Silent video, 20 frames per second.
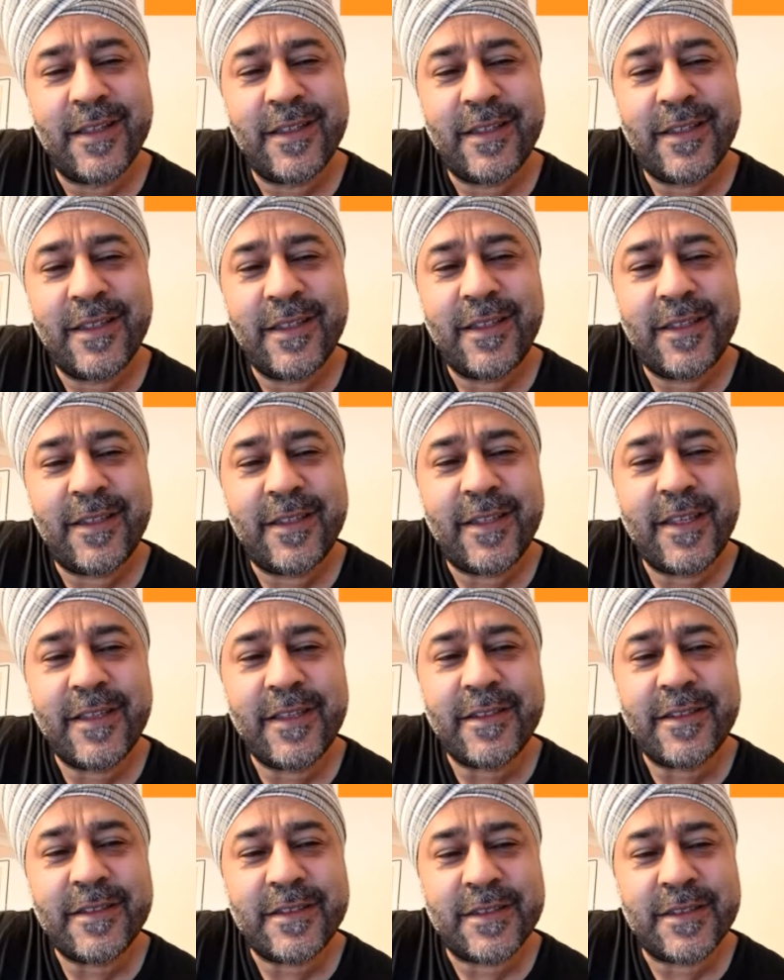key
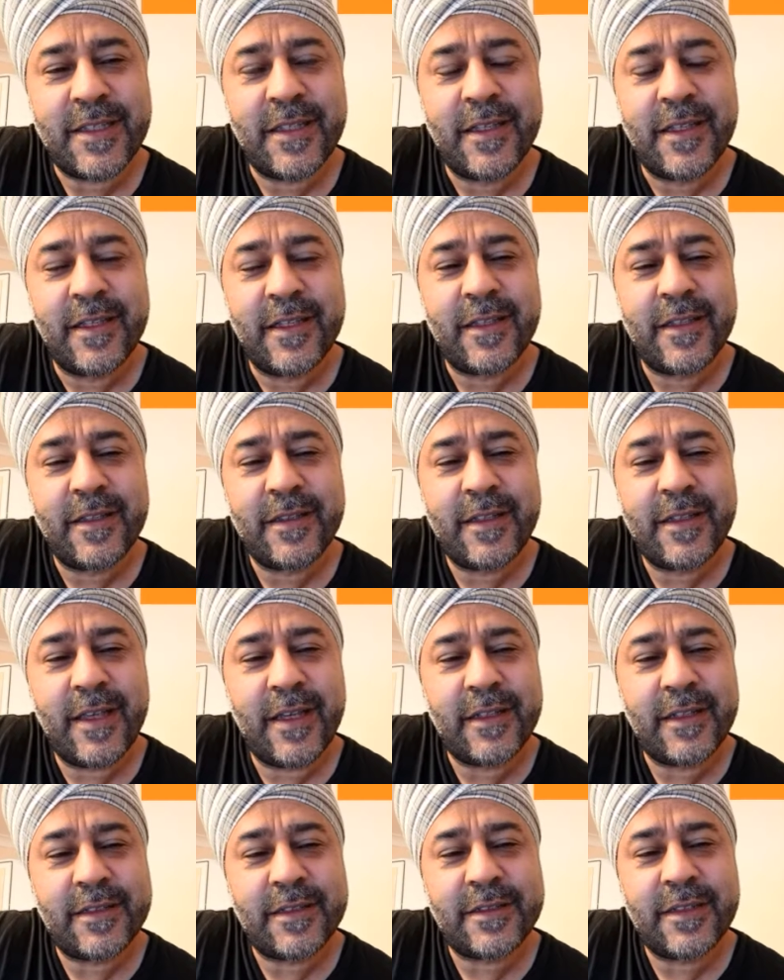things
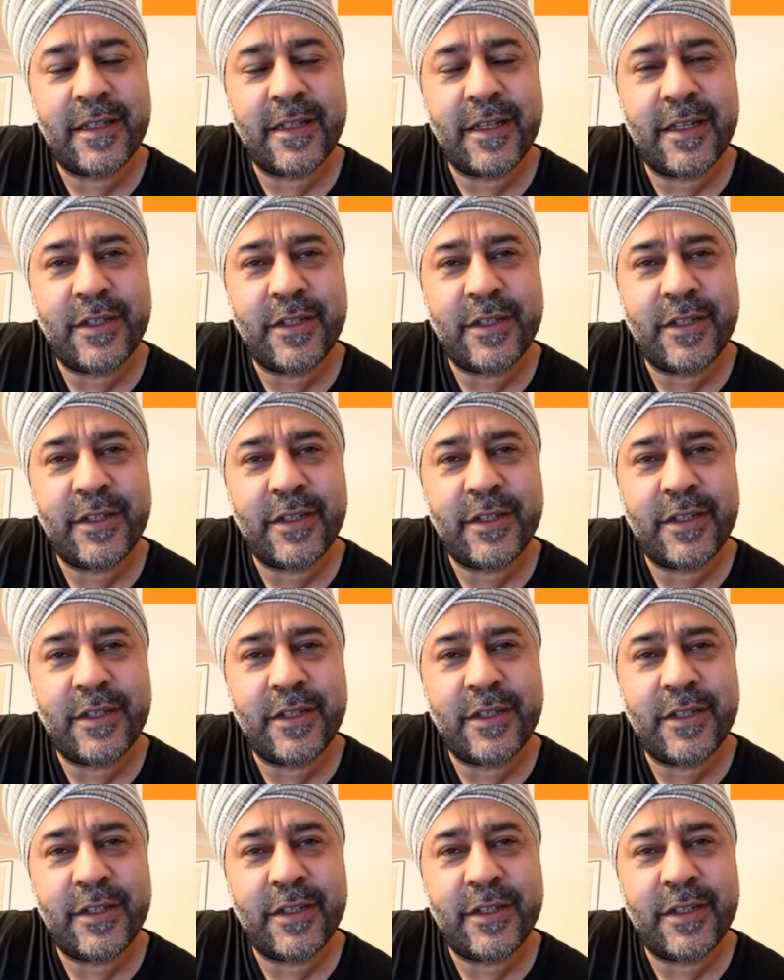that